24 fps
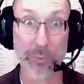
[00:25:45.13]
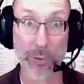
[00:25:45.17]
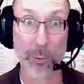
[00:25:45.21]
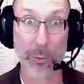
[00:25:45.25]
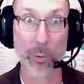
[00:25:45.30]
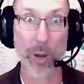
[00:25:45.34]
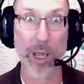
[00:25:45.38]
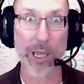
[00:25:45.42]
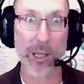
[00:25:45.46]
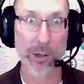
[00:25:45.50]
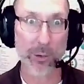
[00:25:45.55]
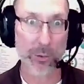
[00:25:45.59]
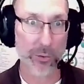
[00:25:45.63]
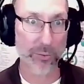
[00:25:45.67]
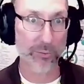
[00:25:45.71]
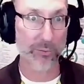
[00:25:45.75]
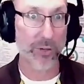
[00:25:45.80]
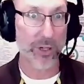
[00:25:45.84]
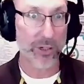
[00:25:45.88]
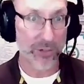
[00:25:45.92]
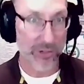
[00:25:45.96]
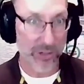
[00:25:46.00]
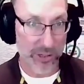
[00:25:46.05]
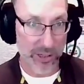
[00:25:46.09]
the way you
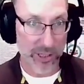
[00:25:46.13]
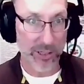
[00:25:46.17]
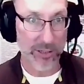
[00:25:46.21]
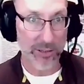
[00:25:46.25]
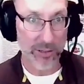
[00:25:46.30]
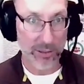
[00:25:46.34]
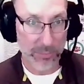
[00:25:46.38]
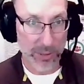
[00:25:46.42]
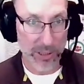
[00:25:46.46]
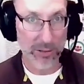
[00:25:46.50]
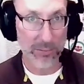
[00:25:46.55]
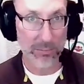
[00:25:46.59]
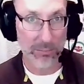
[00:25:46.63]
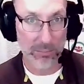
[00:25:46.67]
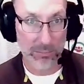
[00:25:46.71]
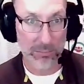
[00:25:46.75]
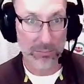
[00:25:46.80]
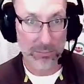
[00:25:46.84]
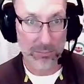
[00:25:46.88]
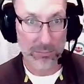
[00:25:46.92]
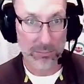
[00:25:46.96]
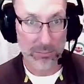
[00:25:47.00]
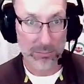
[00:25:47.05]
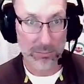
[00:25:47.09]
envisioned it to be
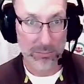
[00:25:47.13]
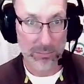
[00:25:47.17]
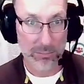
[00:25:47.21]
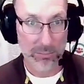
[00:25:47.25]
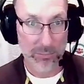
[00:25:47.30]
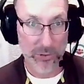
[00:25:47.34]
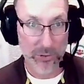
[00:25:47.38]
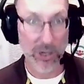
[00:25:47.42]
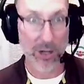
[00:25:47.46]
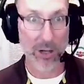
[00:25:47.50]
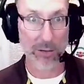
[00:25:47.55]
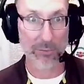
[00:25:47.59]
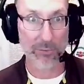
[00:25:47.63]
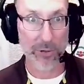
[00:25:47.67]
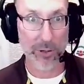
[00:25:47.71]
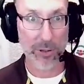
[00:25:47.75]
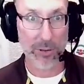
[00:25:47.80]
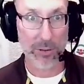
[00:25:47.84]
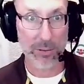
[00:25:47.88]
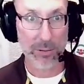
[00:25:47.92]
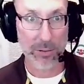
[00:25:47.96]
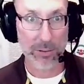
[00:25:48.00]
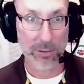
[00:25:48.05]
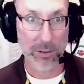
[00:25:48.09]
solved?
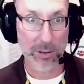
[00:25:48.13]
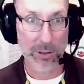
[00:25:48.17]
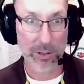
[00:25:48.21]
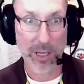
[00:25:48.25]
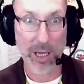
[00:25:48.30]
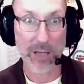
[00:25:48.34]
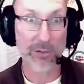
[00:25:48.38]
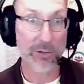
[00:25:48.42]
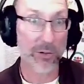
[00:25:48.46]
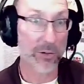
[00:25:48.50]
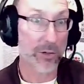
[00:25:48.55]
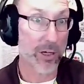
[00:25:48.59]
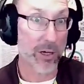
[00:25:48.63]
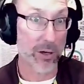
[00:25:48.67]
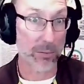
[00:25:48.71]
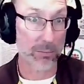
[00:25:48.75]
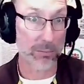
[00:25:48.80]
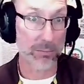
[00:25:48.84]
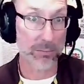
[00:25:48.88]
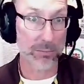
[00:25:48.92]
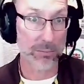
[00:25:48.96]
Yes or no?